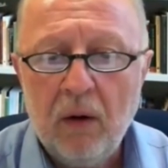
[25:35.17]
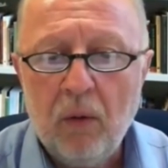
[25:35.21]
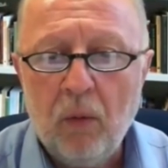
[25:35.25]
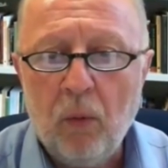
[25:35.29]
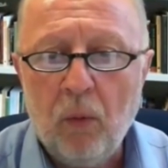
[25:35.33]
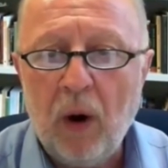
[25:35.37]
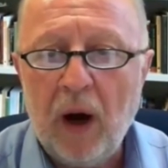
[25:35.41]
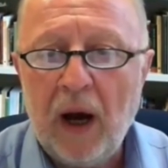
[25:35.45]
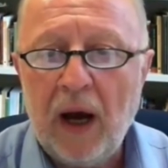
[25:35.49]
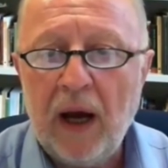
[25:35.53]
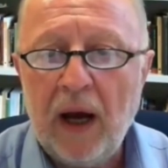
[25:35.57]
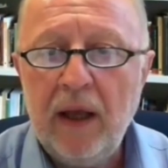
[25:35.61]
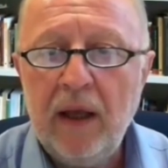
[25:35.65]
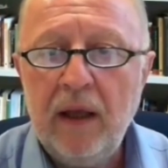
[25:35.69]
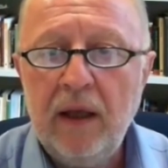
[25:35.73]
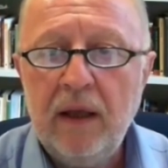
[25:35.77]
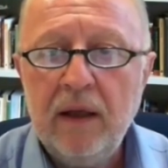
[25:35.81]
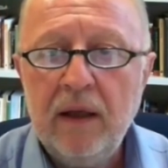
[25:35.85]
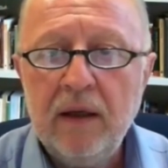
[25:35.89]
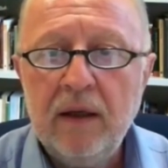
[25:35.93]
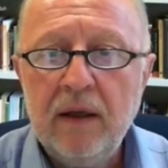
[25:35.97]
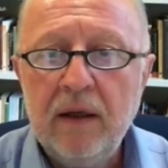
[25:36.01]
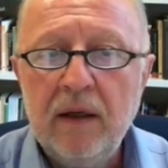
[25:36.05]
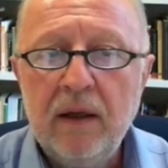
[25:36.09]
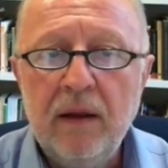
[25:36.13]
why
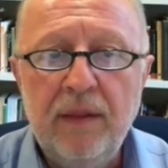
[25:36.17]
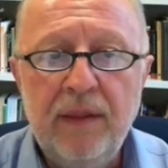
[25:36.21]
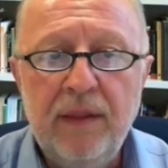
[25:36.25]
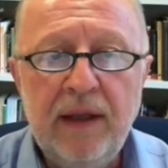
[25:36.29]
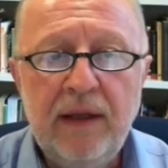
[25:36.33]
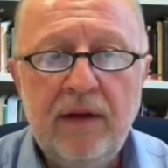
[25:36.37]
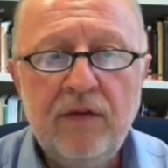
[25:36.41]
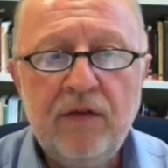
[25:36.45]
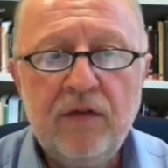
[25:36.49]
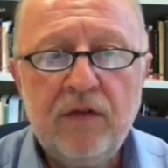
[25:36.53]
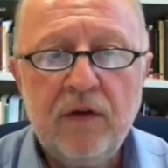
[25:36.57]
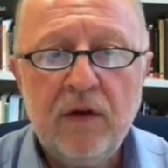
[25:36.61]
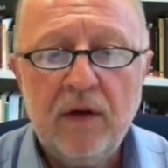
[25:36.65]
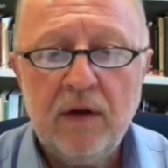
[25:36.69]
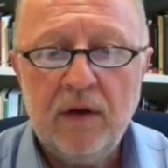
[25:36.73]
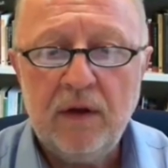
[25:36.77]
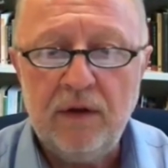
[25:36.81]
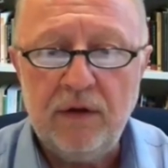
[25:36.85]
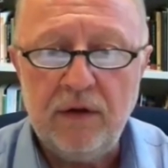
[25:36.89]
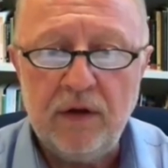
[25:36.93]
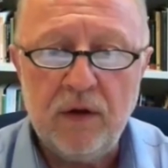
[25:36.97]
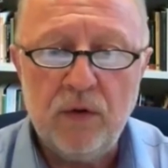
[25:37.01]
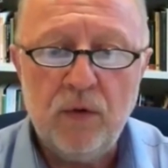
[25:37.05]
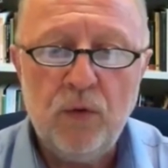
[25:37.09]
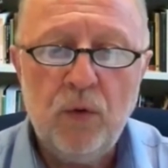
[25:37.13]
this
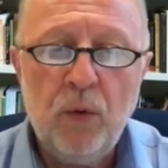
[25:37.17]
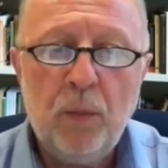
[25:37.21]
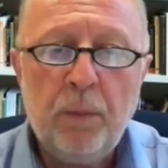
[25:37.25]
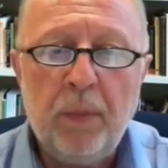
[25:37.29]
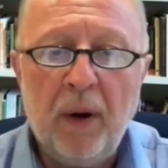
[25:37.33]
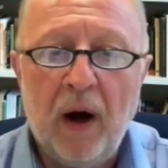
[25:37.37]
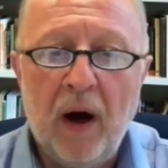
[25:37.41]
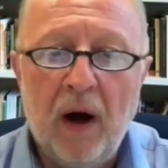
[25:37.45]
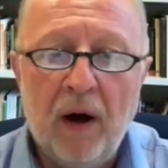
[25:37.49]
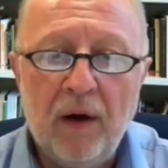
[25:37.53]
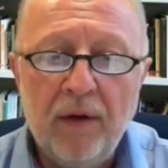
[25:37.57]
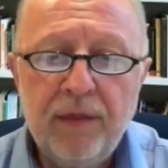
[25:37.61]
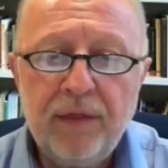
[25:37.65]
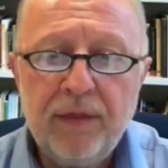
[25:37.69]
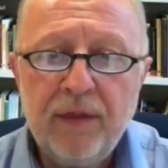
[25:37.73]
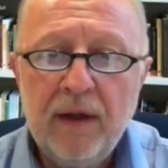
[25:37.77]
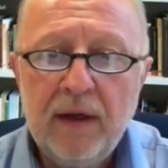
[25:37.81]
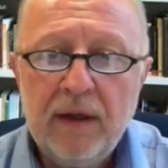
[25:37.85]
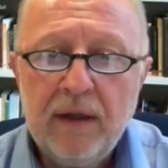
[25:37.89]
new path